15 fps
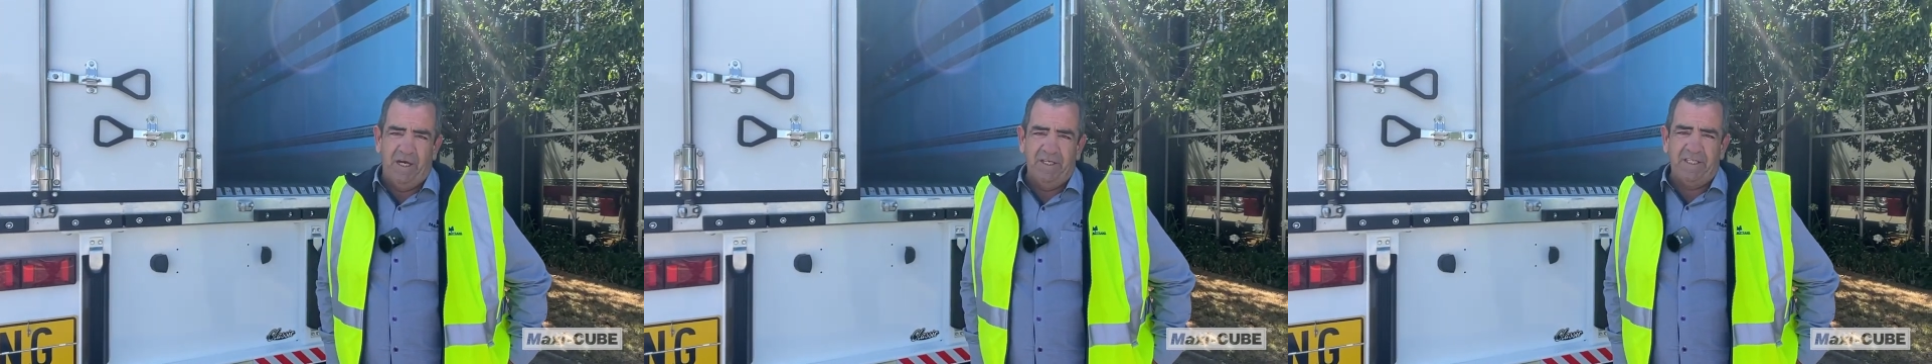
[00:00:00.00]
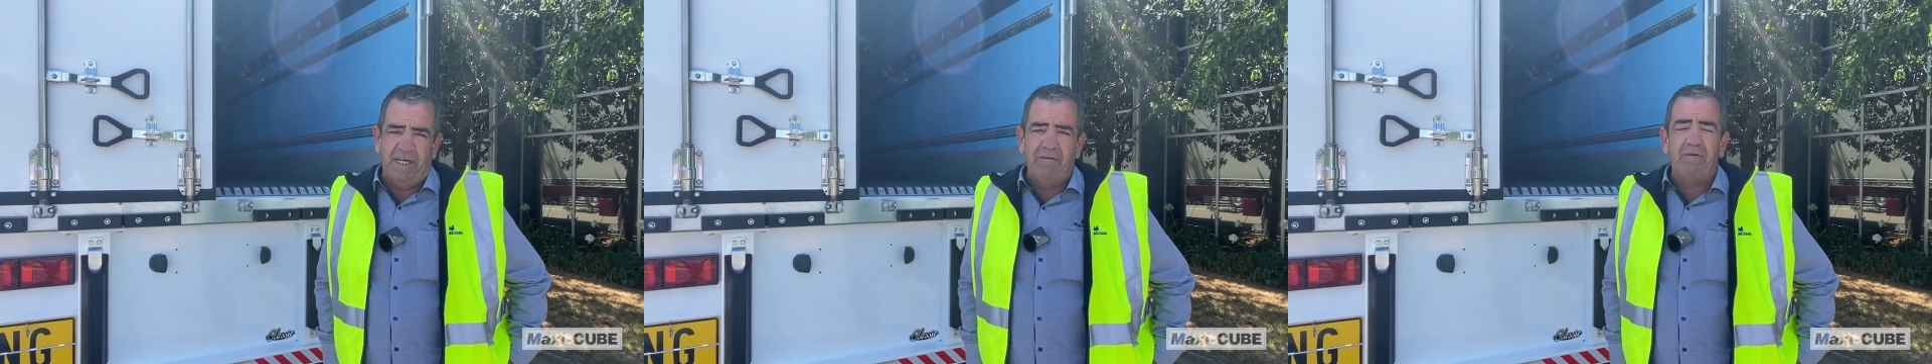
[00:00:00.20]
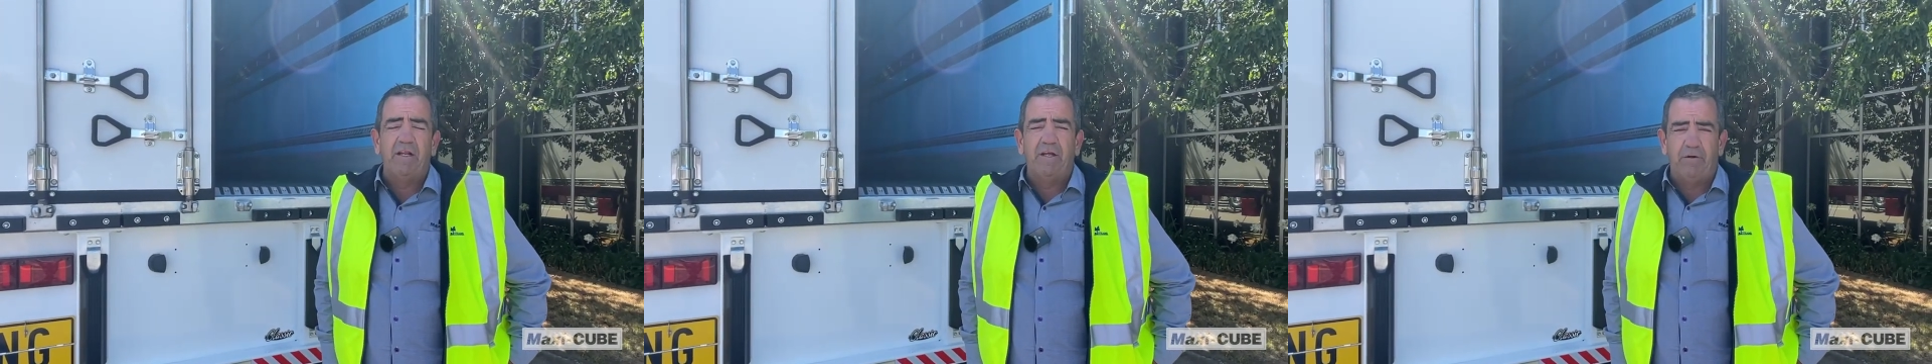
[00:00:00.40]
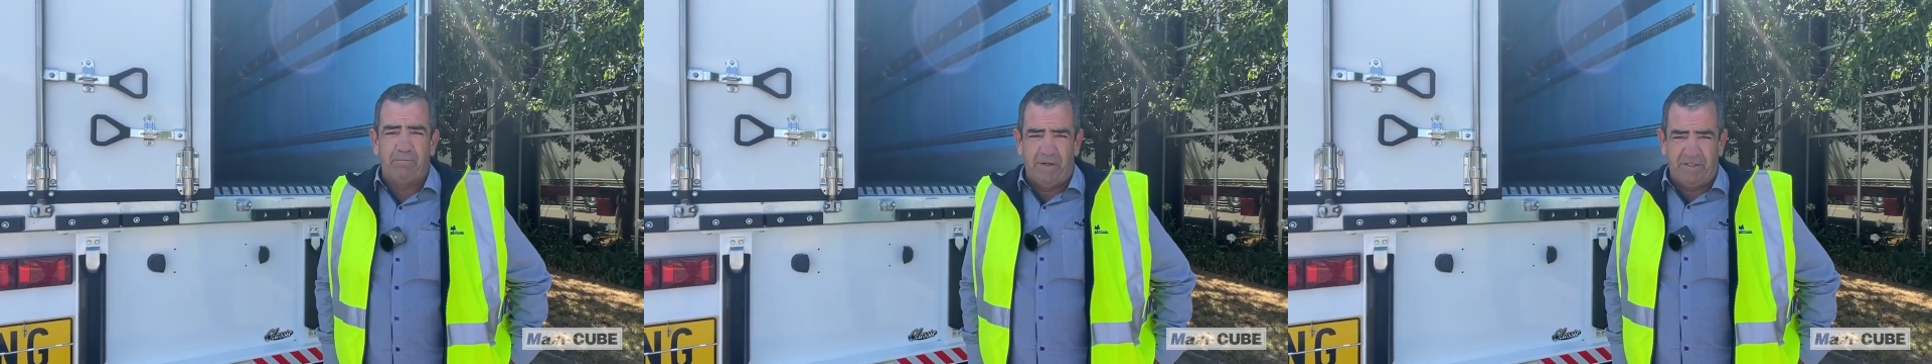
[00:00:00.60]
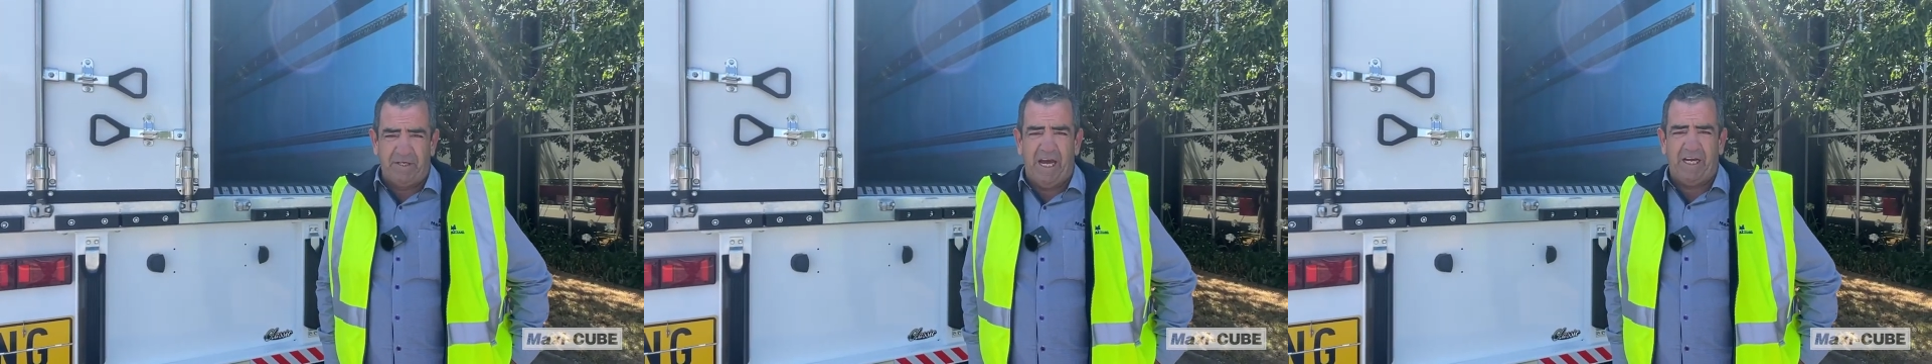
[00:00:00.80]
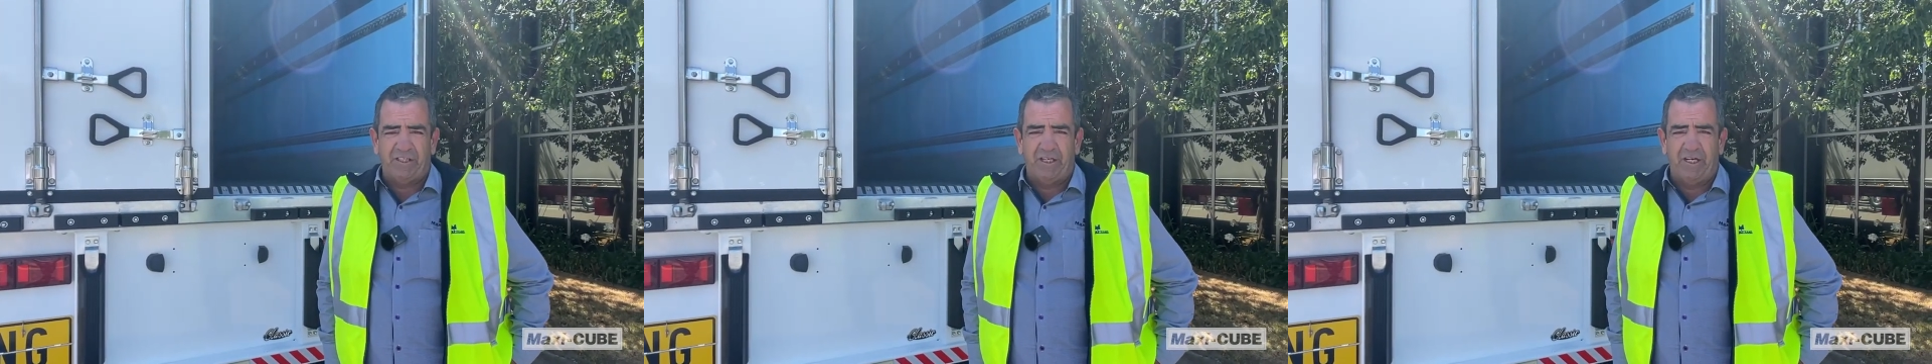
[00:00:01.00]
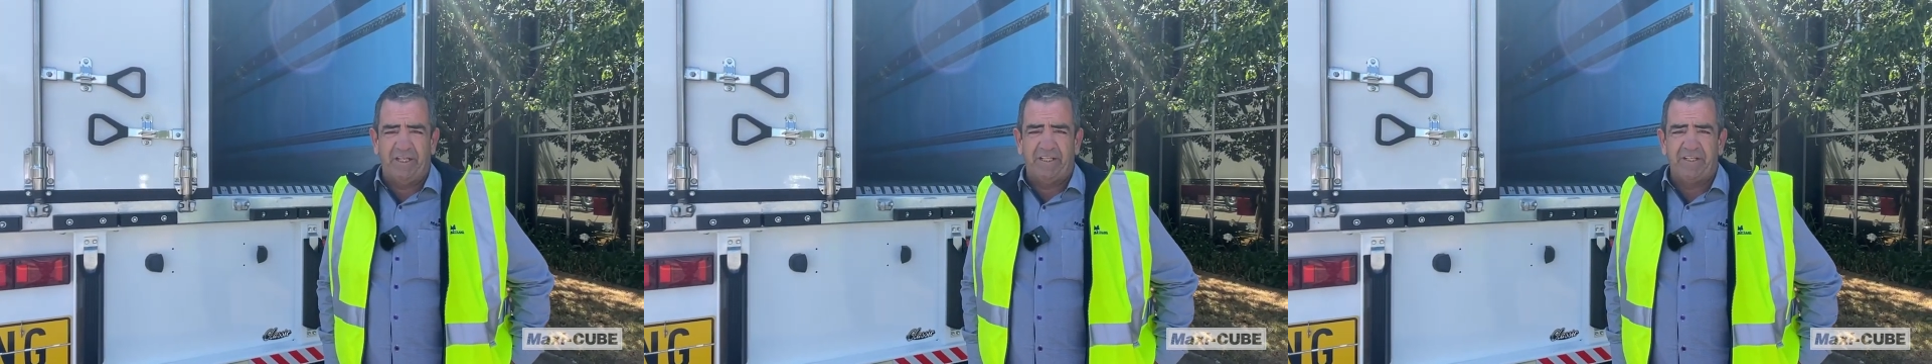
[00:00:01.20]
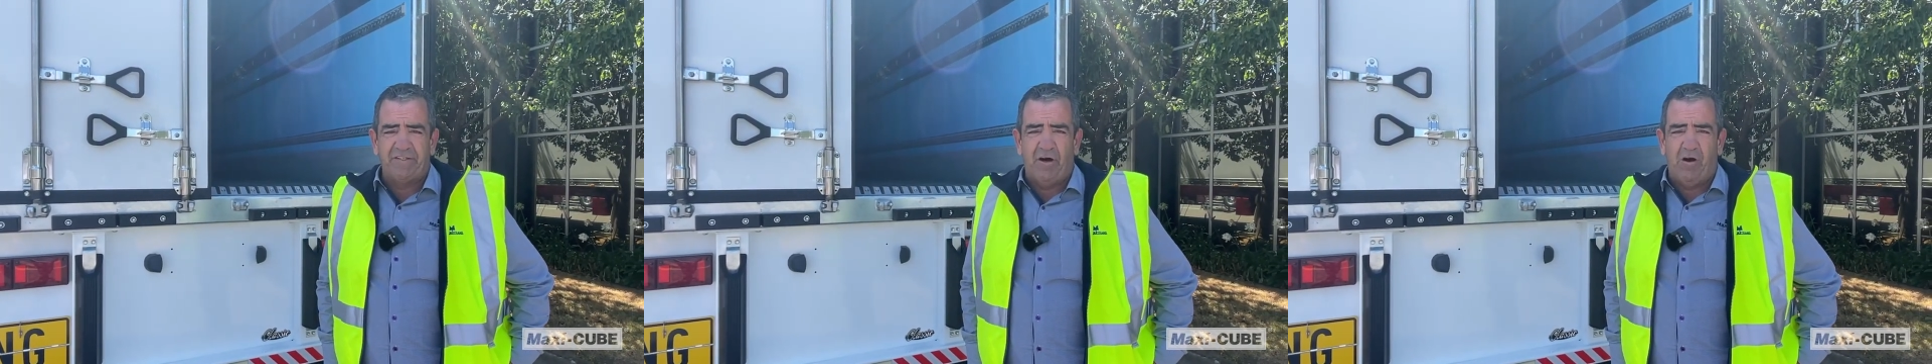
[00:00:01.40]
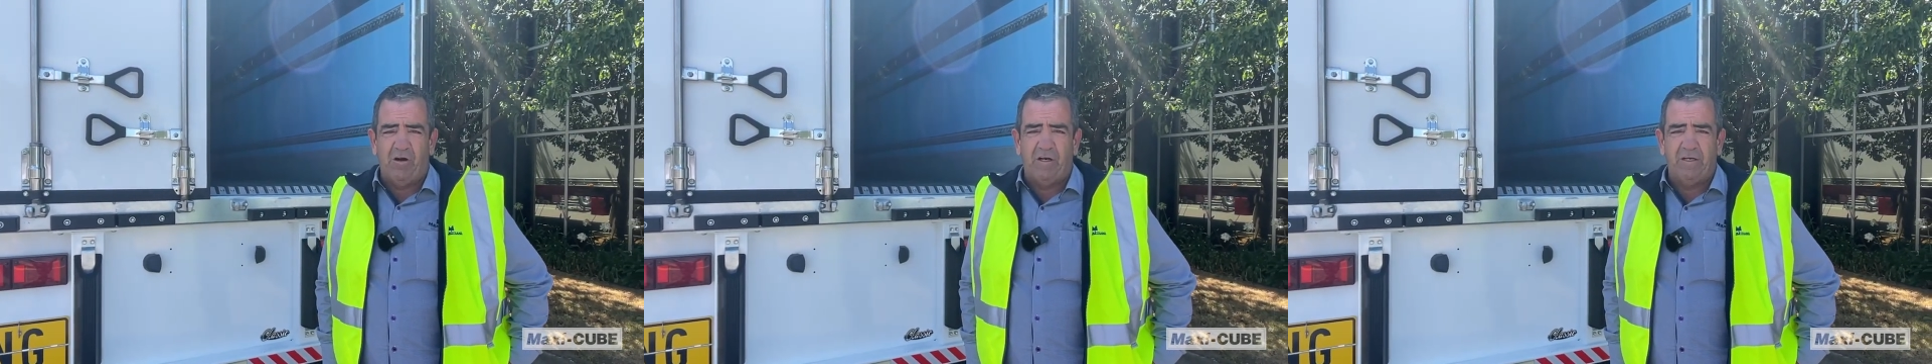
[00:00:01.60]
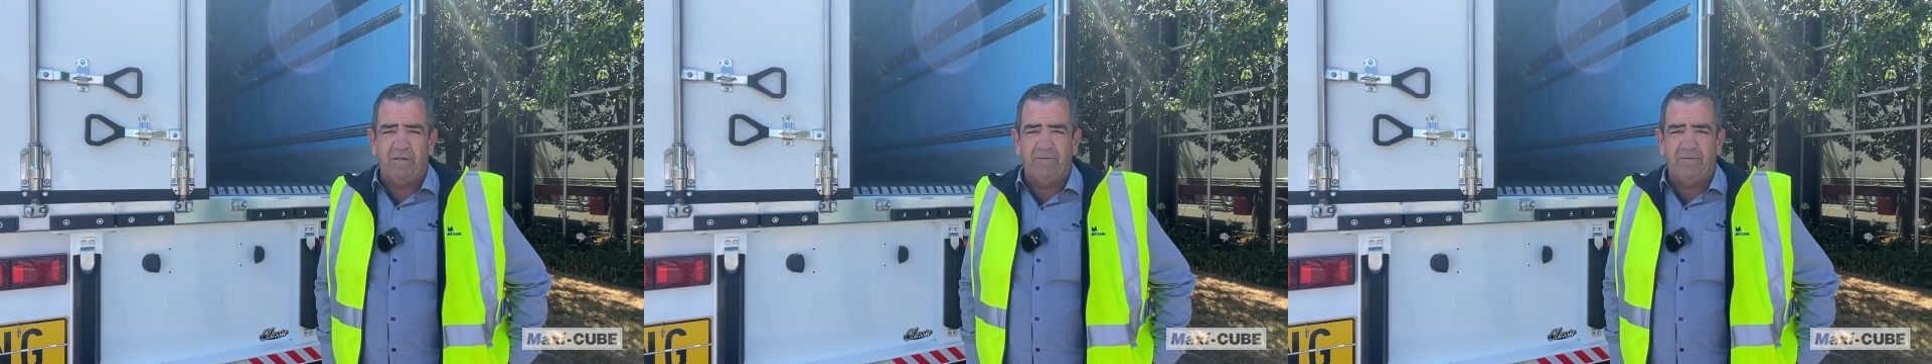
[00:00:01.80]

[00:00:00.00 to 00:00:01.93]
to give you a little protection at the dock.